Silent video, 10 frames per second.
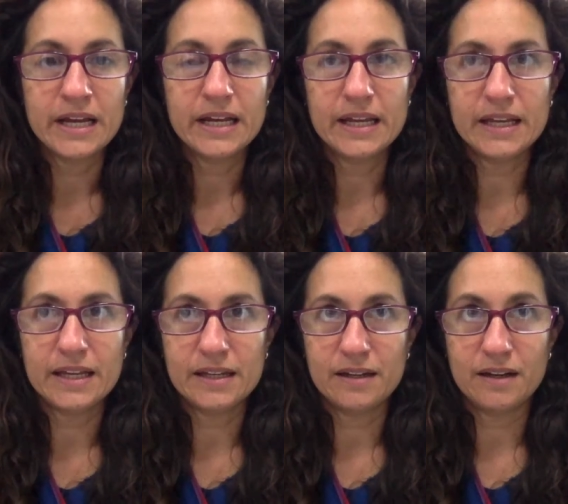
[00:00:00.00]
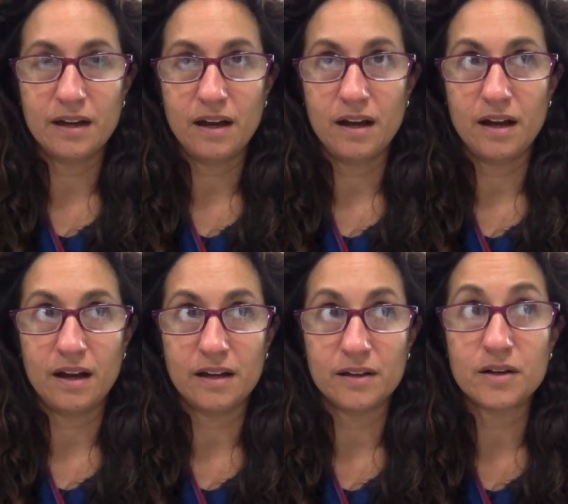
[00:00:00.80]
in
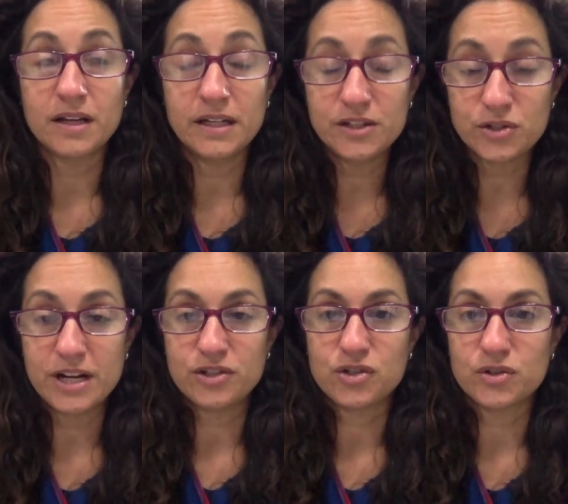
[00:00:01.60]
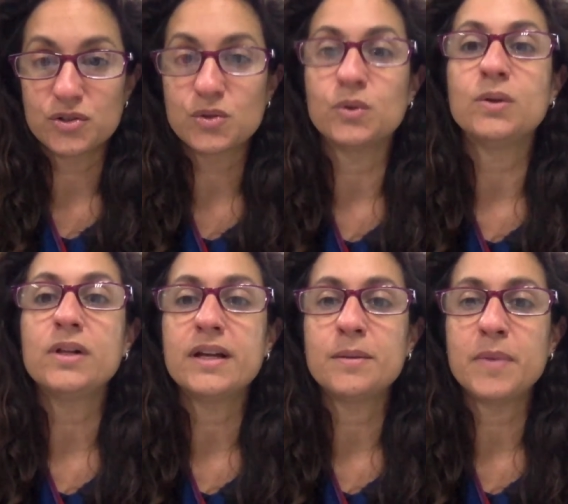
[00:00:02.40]
an international school
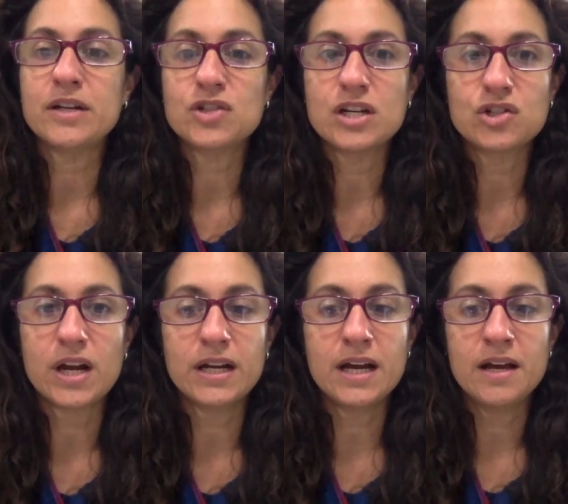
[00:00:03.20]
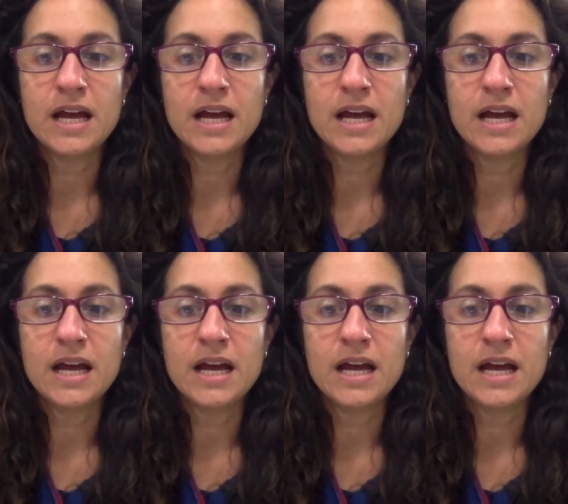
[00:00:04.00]
in Beijing, China.